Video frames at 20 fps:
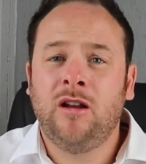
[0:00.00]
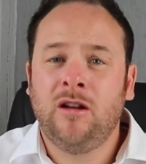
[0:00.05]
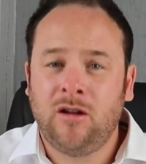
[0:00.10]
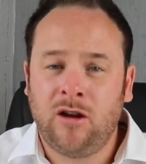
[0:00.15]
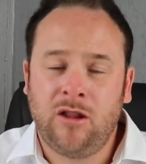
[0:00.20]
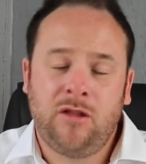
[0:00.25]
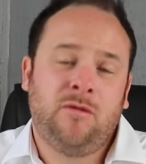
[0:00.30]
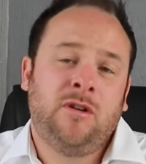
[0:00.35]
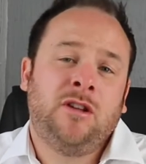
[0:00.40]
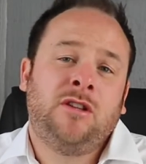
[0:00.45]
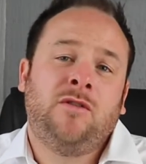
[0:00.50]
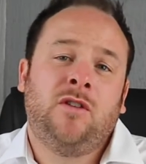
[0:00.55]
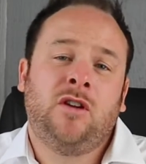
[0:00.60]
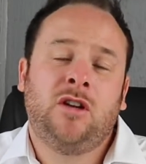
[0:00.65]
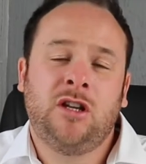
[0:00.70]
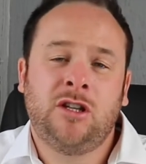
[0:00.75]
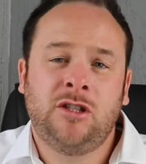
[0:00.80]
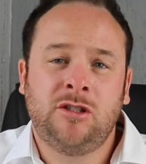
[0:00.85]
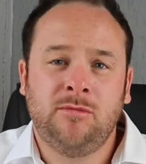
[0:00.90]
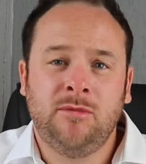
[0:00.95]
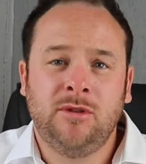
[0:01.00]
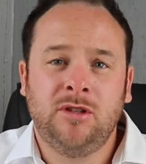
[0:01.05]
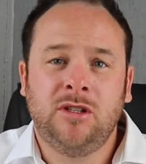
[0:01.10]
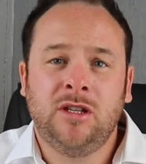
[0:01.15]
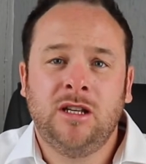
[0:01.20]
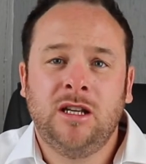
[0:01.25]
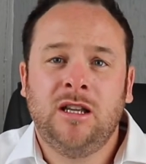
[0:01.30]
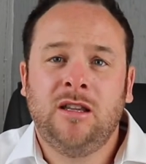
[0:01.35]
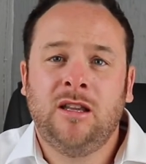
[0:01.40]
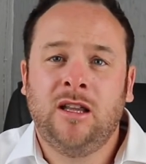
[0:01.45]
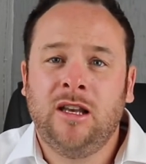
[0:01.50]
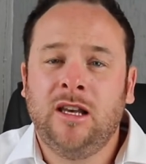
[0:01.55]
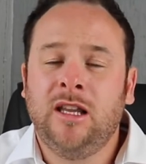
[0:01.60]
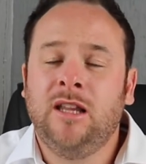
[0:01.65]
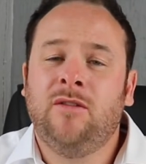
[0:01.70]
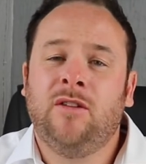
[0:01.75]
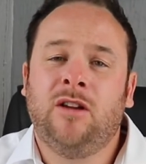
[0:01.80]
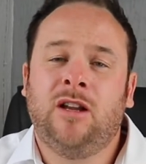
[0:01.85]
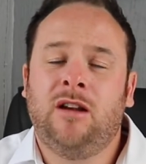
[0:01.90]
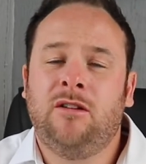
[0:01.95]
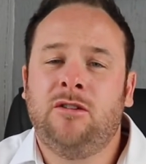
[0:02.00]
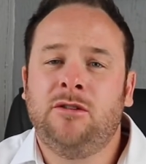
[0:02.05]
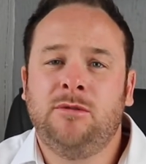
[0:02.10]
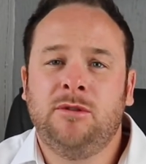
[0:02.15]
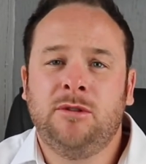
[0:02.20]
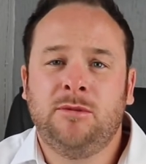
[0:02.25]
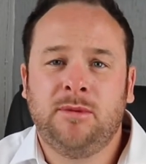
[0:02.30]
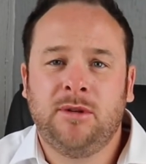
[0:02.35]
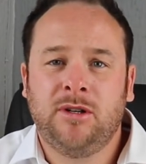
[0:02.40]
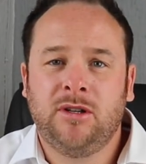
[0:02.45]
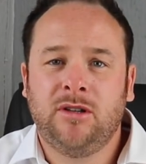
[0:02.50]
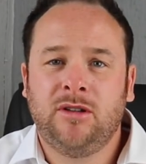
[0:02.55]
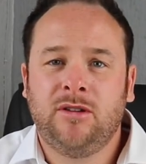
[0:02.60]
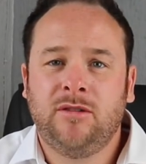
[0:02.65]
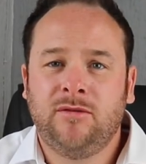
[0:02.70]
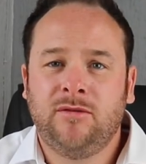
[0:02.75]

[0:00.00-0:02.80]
like the rest of our customers that leave at Clarus MotorPark.